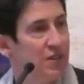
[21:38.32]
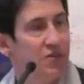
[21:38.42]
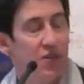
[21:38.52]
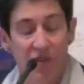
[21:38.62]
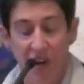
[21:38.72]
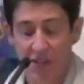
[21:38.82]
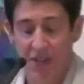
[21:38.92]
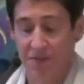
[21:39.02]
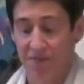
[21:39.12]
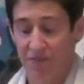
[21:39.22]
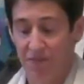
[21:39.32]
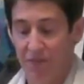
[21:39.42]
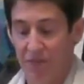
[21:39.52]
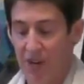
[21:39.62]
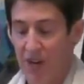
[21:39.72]
full of honey.
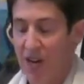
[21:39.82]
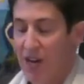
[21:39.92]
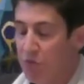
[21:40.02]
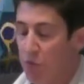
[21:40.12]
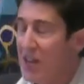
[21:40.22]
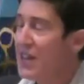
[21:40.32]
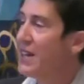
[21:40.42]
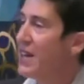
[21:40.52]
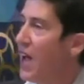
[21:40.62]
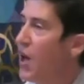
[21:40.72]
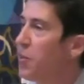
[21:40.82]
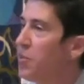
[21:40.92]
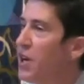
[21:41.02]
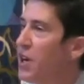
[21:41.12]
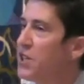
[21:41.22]
If we can help
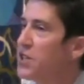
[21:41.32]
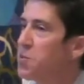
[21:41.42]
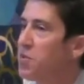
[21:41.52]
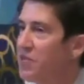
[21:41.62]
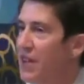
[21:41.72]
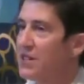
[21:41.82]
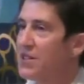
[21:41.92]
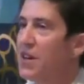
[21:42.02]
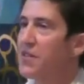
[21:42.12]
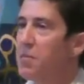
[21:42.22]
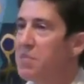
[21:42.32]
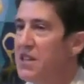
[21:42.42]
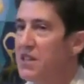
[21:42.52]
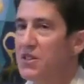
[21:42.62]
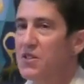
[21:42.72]
to prevent the
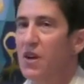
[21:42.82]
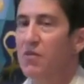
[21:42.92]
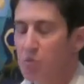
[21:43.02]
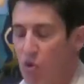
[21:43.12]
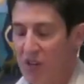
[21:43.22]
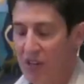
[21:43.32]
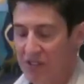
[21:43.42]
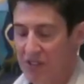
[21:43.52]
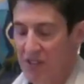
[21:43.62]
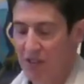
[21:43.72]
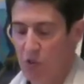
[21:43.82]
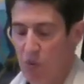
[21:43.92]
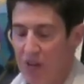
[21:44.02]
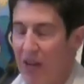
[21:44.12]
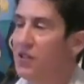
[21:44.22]
bees from going extinct,
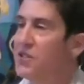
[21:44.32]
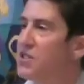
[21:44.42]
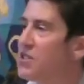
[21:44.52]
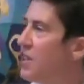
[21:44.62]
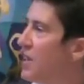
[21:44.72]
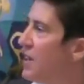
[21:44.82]
what else